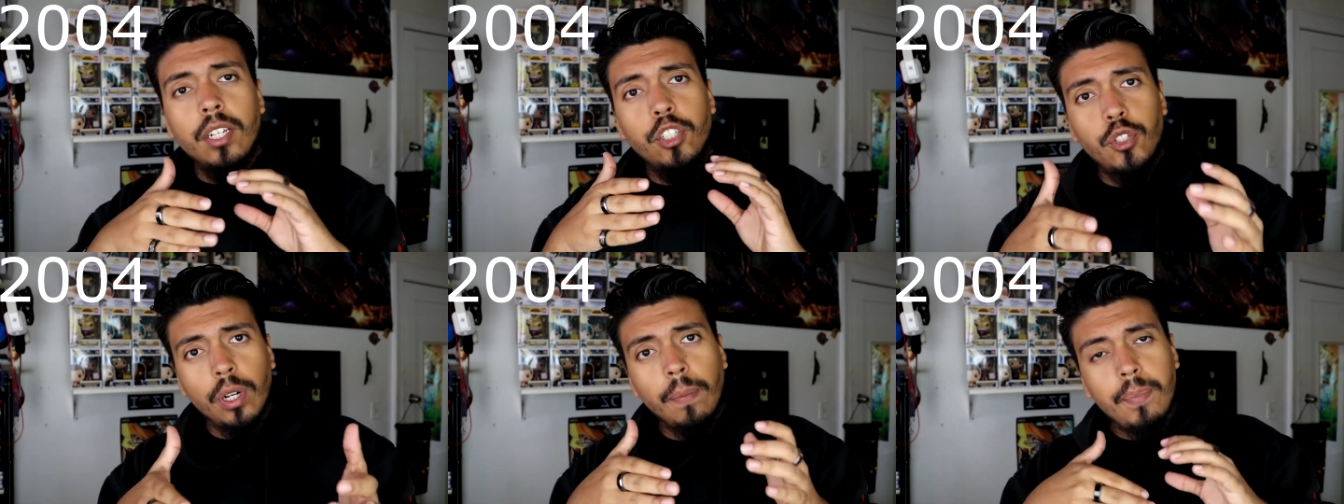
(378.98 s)

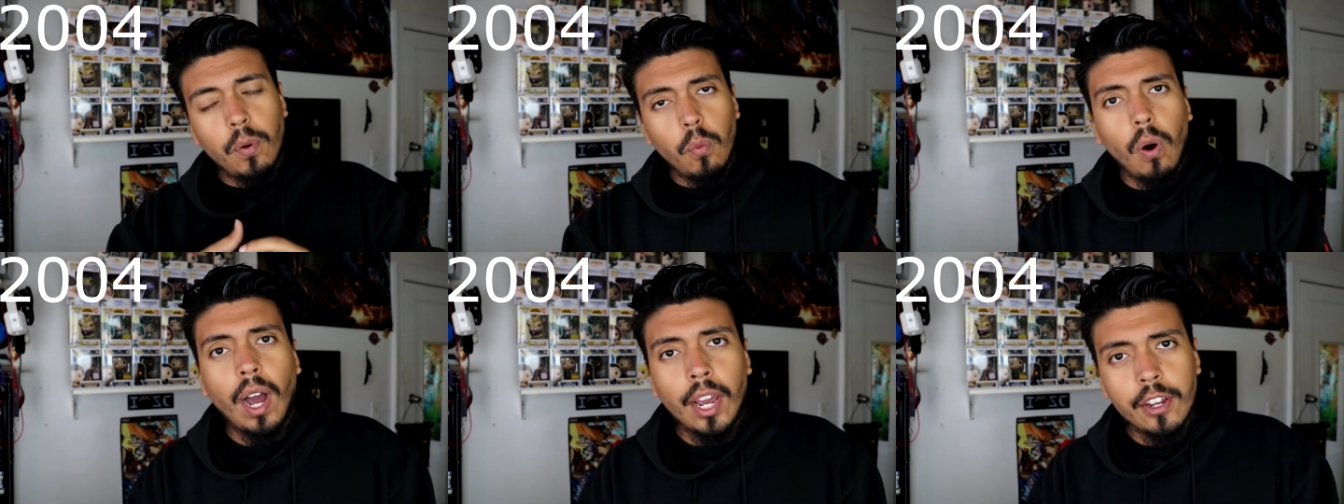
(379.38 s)

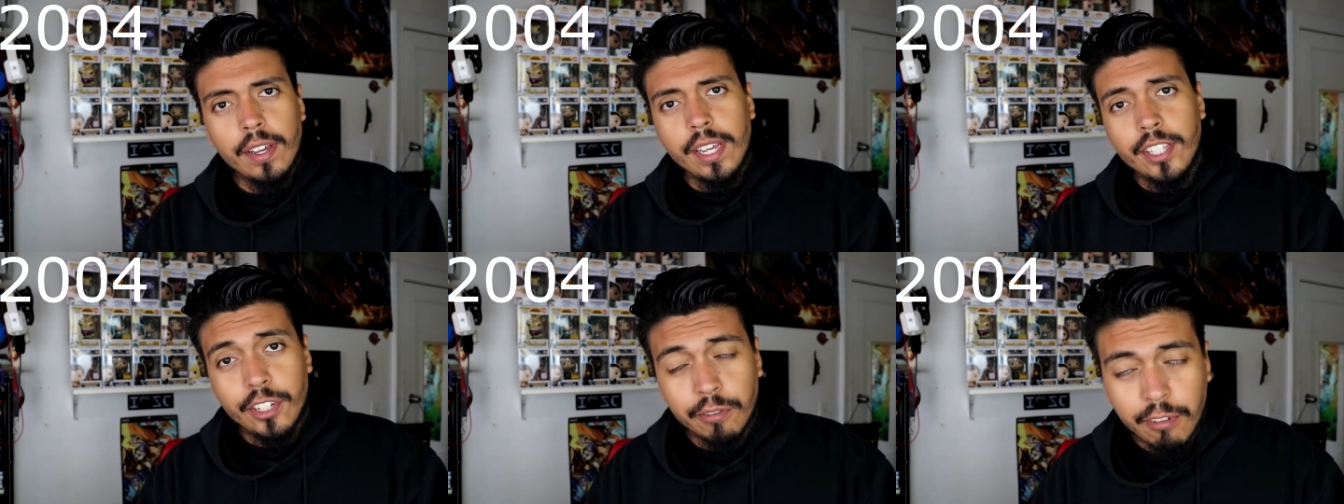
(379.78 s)
Tripwire
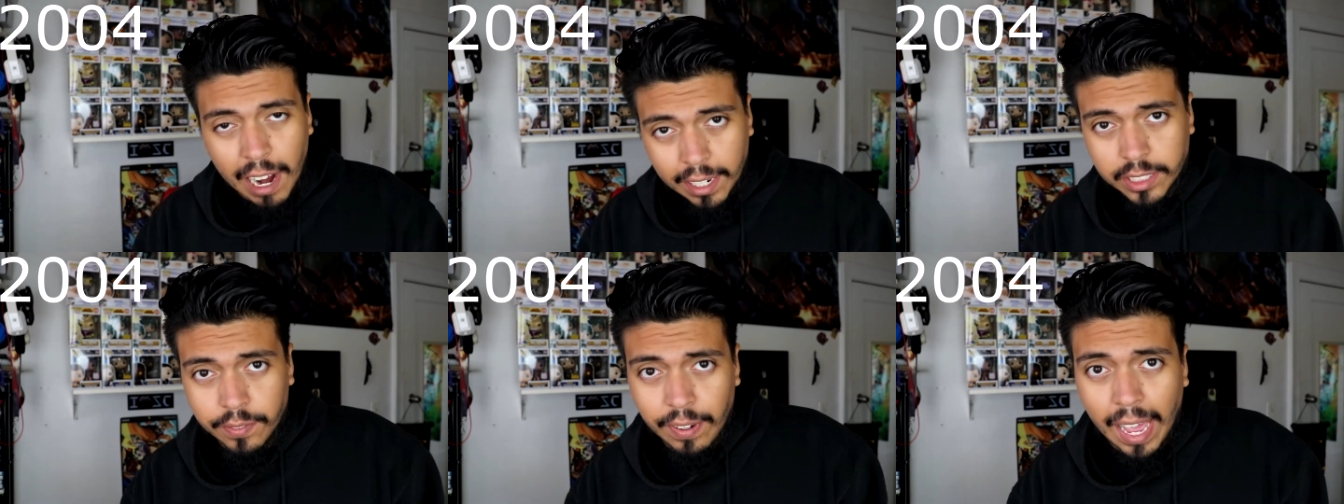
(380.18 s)

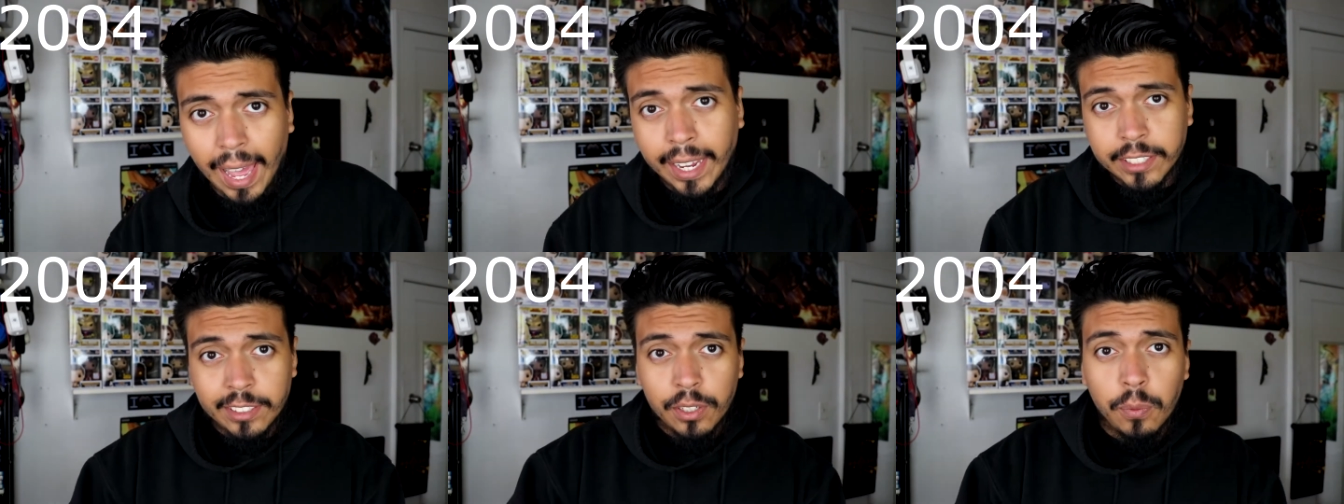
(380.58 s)
Interactive
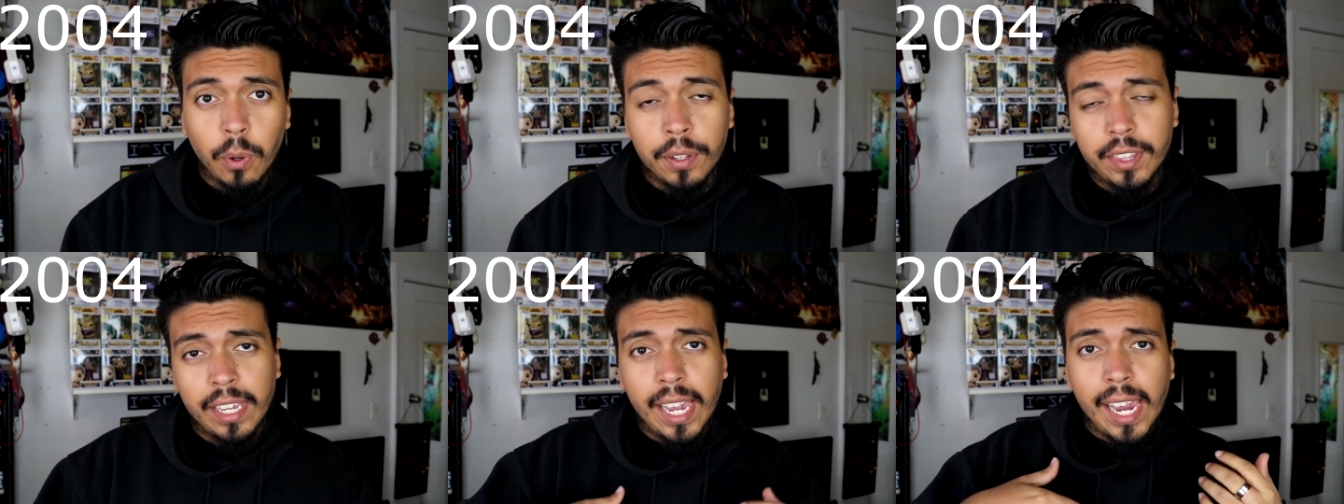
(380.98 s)
actually
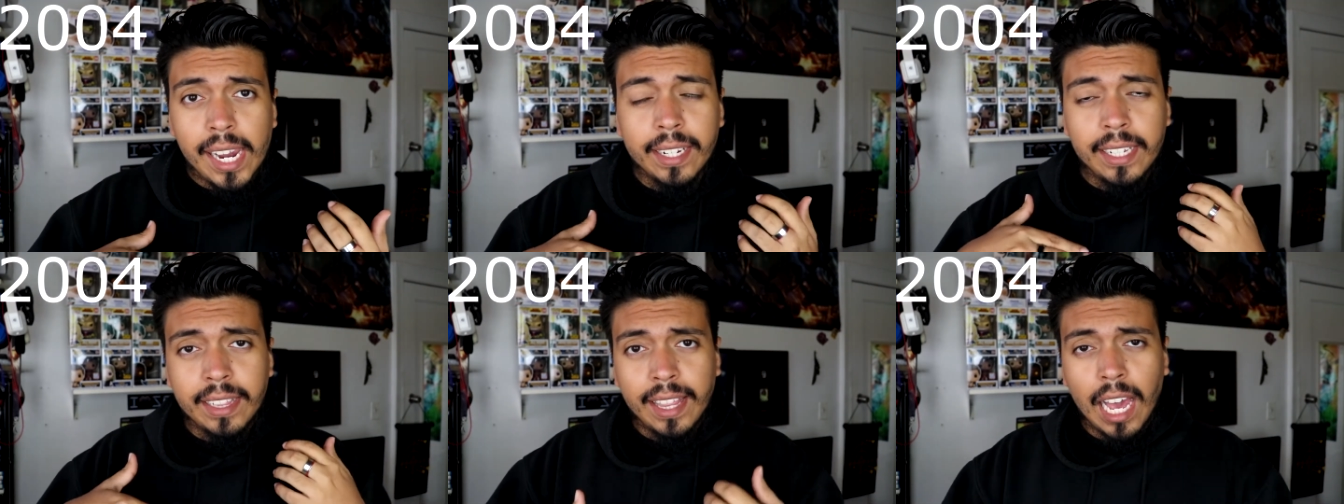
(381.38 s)
won the
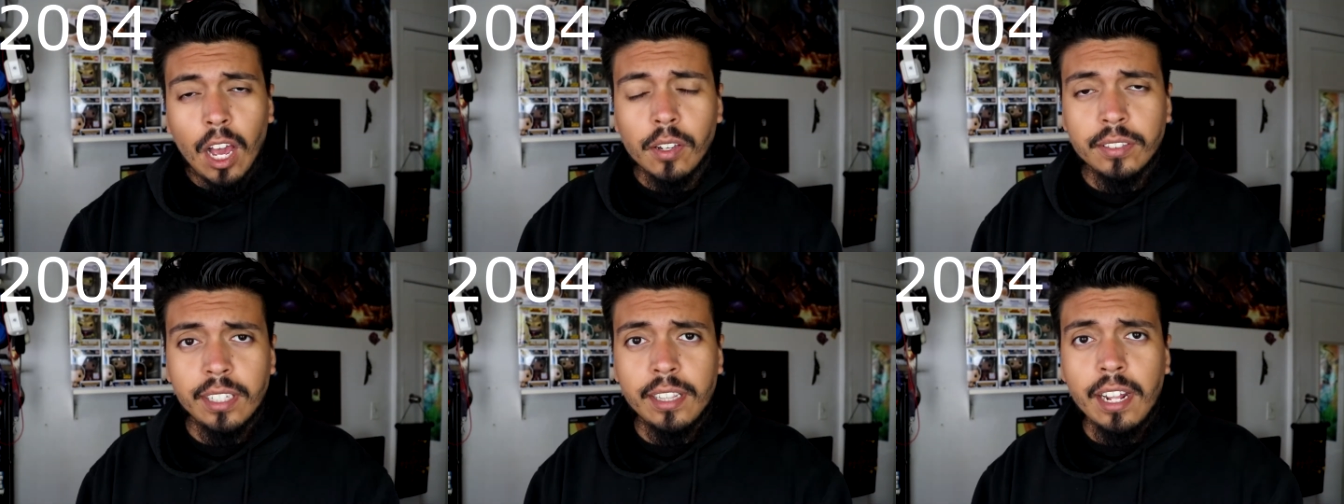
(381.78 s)

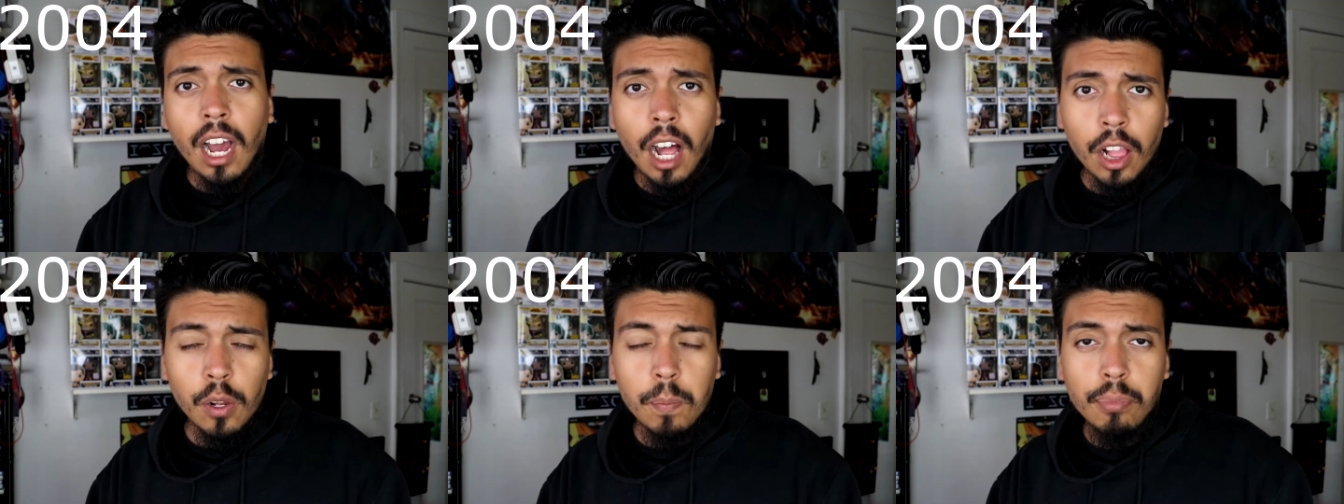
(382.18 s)

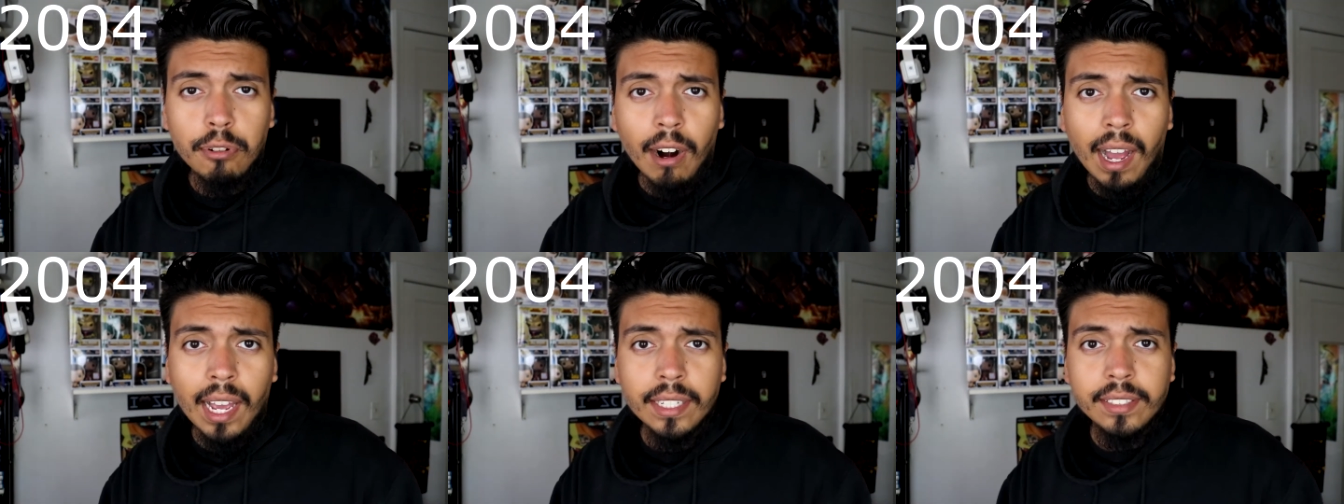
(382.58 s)
$80,000
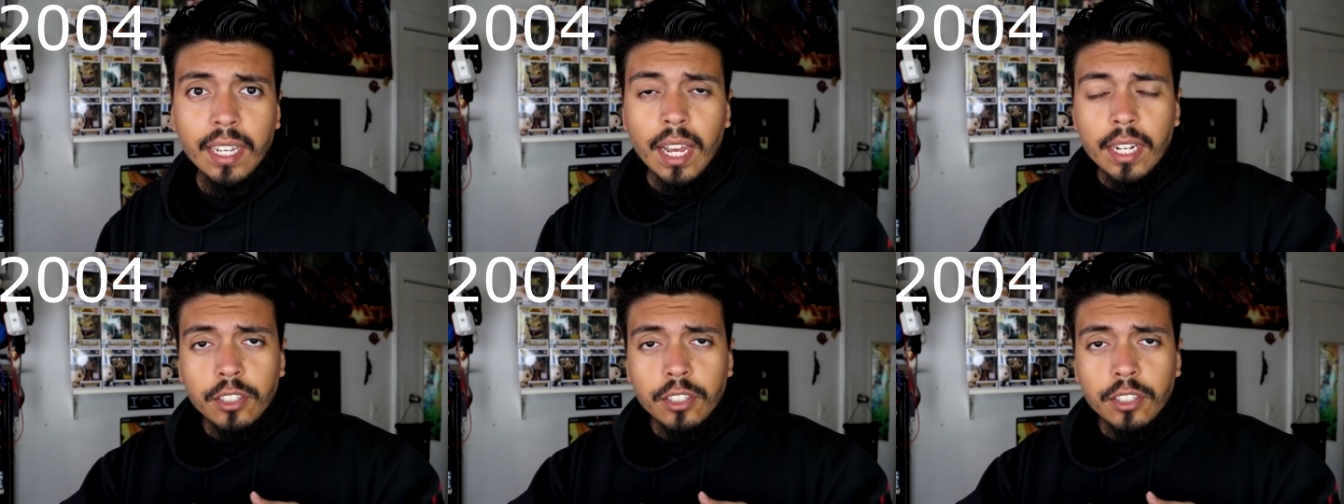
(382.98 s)
prize